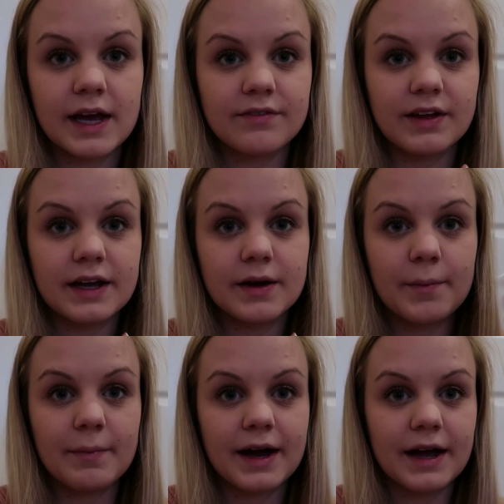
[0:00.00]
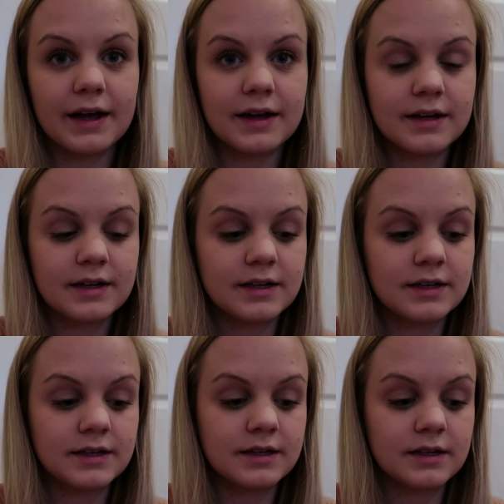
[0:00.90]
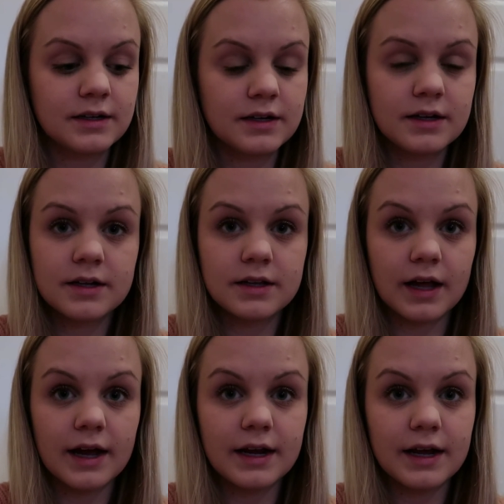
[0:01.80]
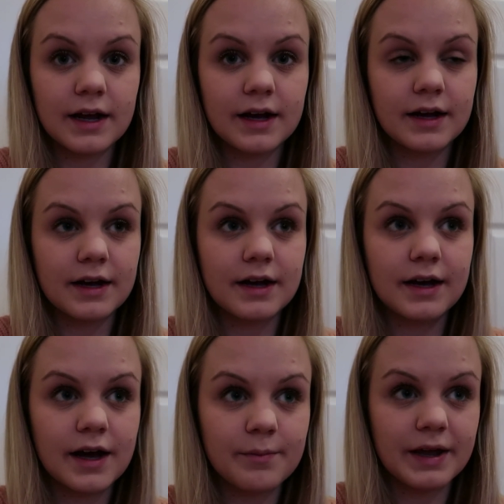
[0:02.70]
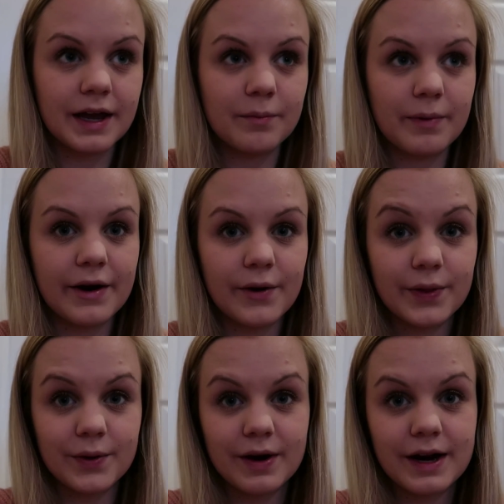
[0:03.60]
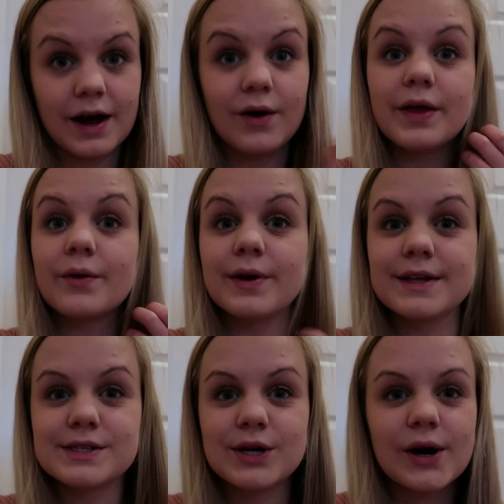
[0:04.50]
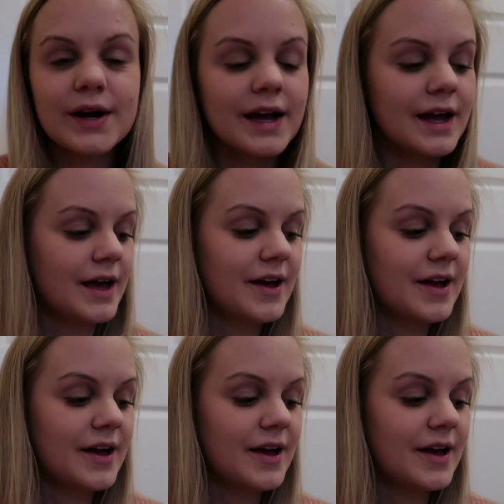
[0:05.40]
have like my lighting coming in better than right now, like when it's dark.